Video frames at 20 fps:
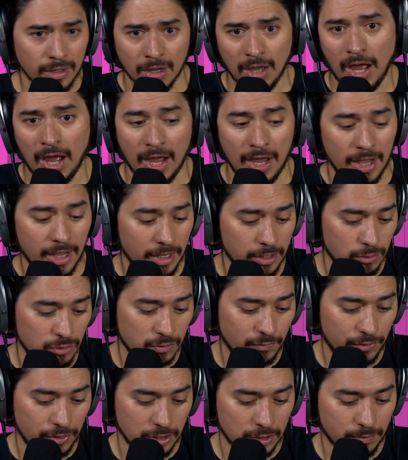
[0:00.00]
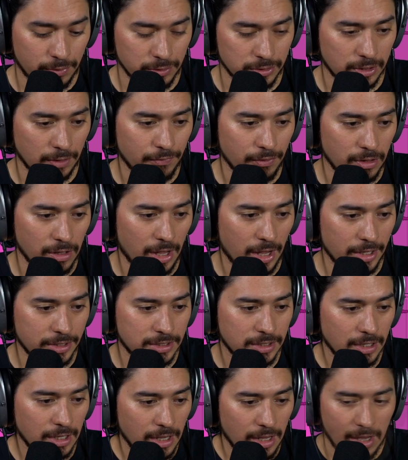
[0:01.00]
I use Phoenix Pro stuff a lot.
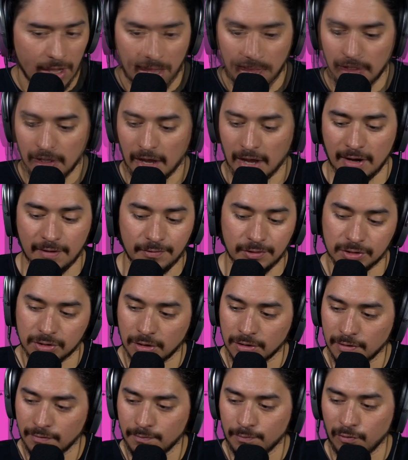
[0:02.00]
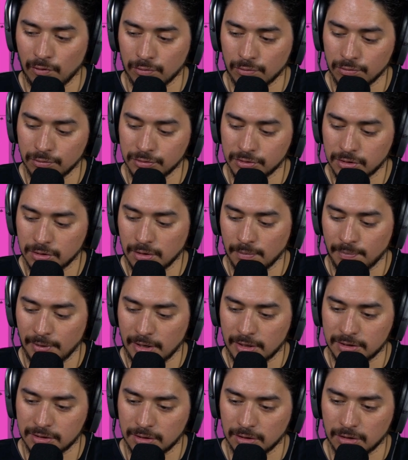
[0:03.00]
I have this on the vocals, the
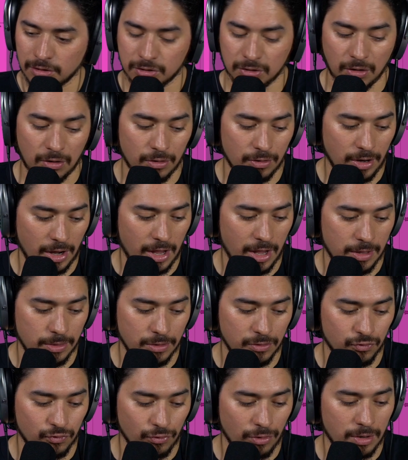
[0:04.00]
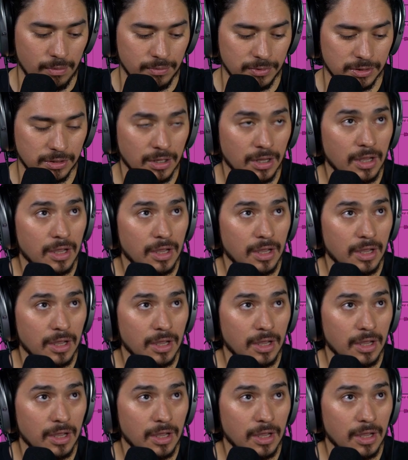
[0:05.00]
bass, the guitar, and the drums,